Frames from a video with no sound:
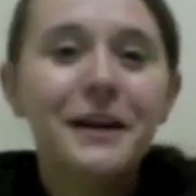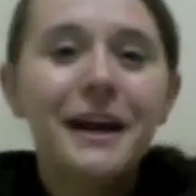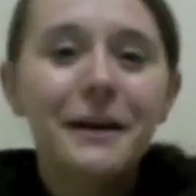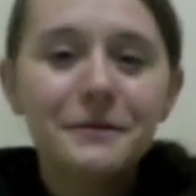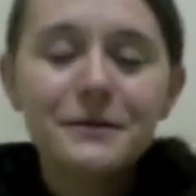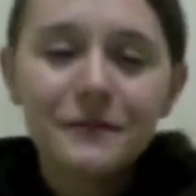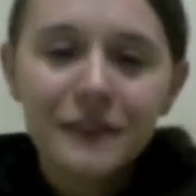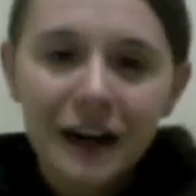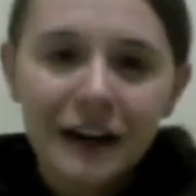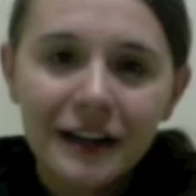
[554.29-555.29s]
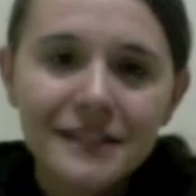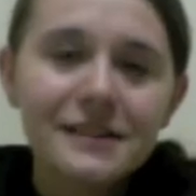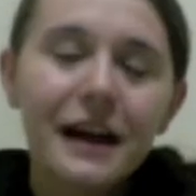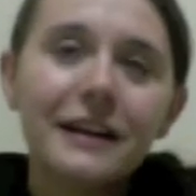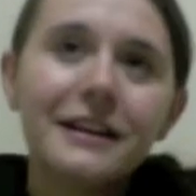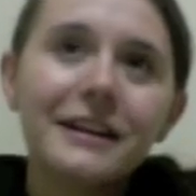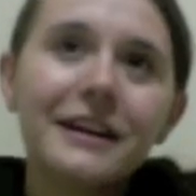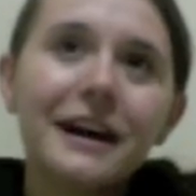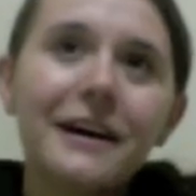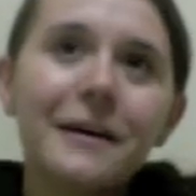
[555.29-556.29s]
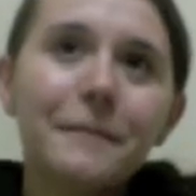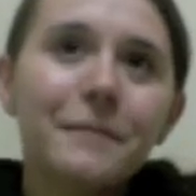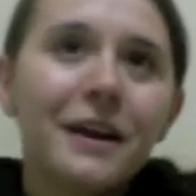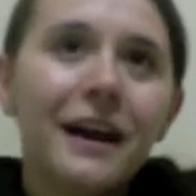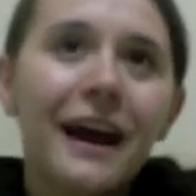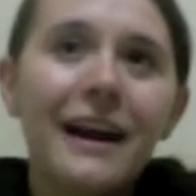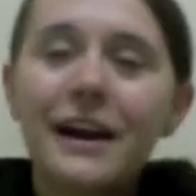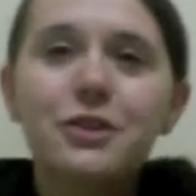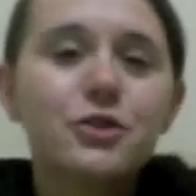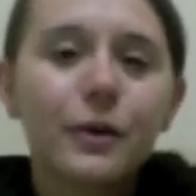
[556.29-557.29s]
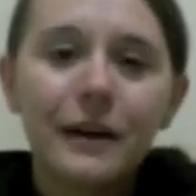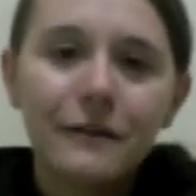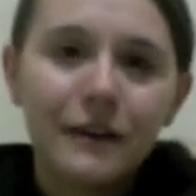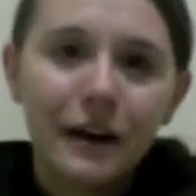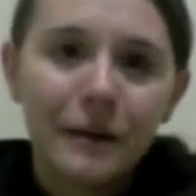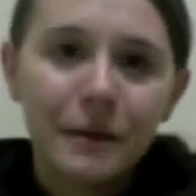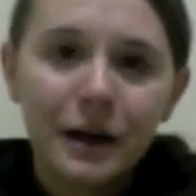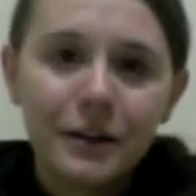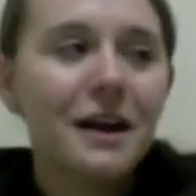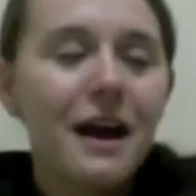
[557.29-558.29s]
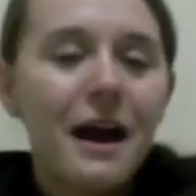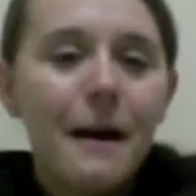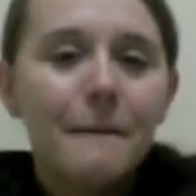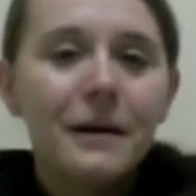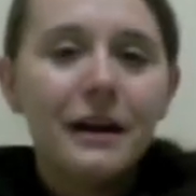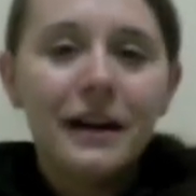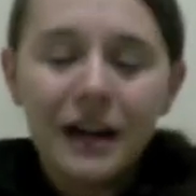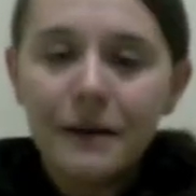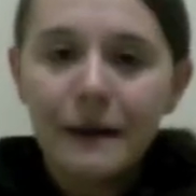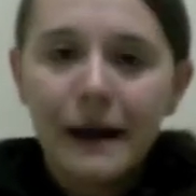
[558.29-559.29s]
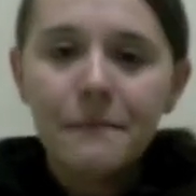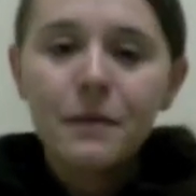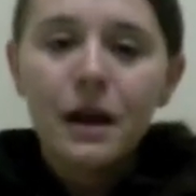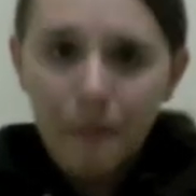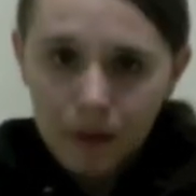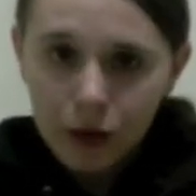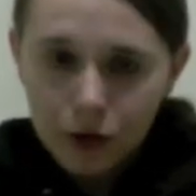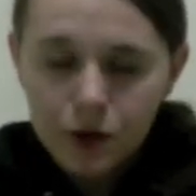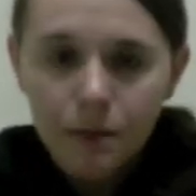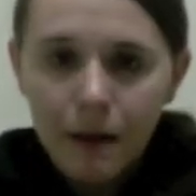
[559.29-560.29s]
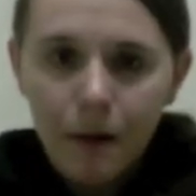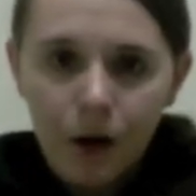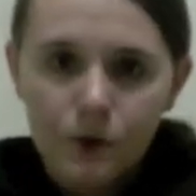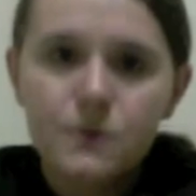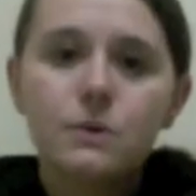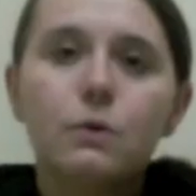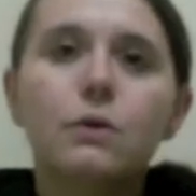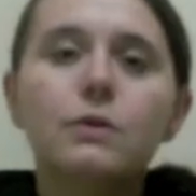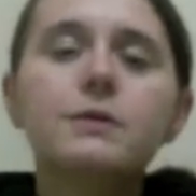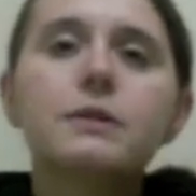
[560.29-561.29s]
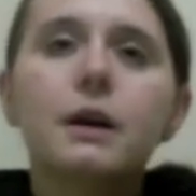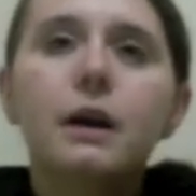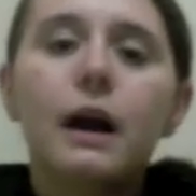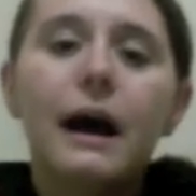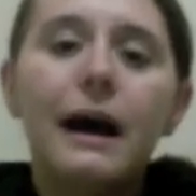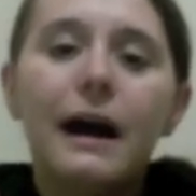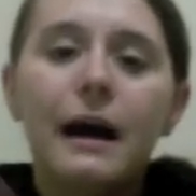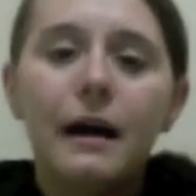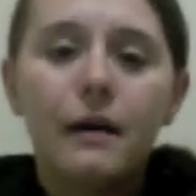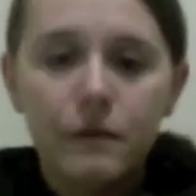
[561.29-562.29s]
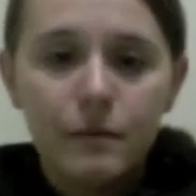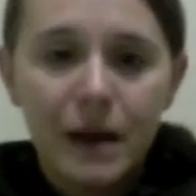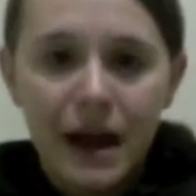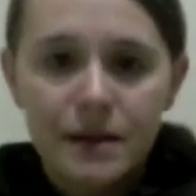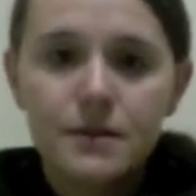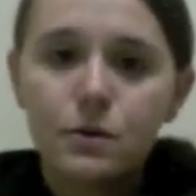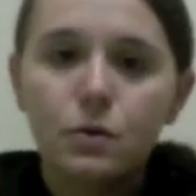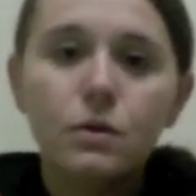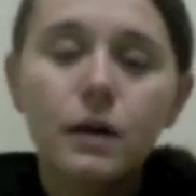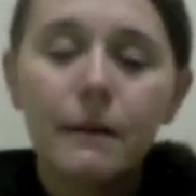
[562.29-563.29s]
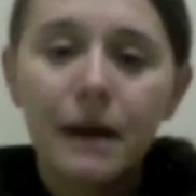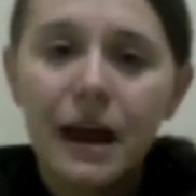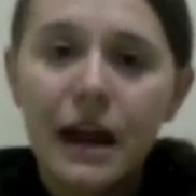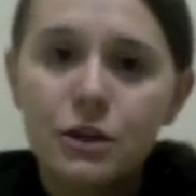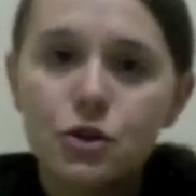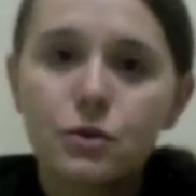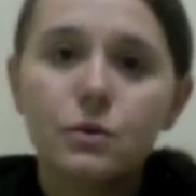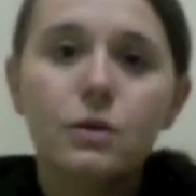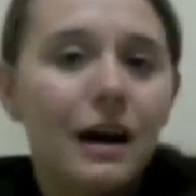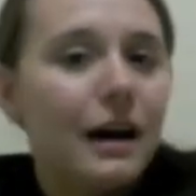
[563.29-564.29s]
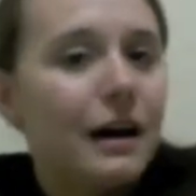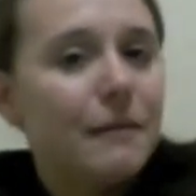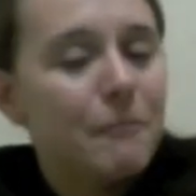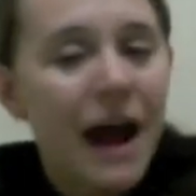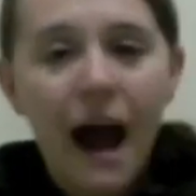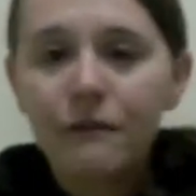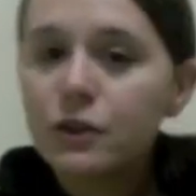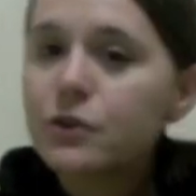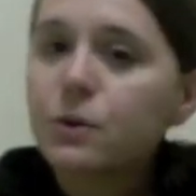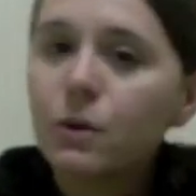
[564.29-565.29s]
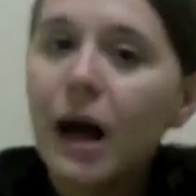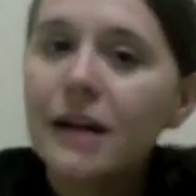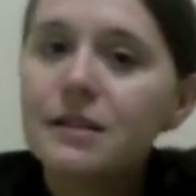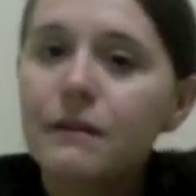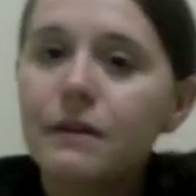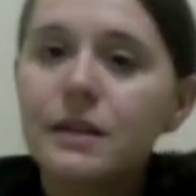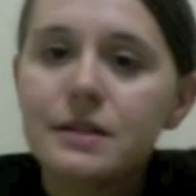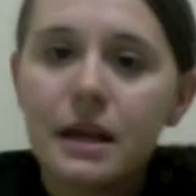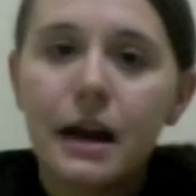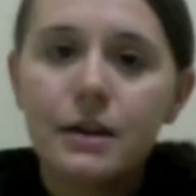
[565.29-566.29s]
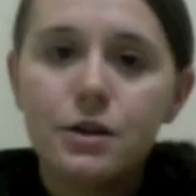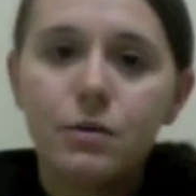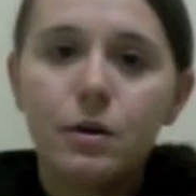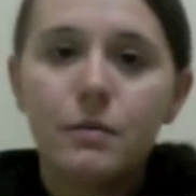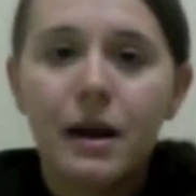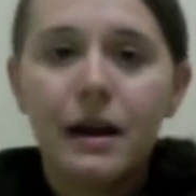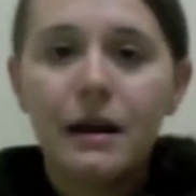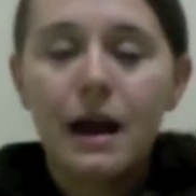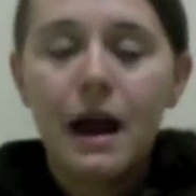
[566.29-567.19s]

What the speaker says: It was very exciting, and I enjoy it very much. But anyway, those are my model schools. I have my S school and my H school. My after school activities that I do with my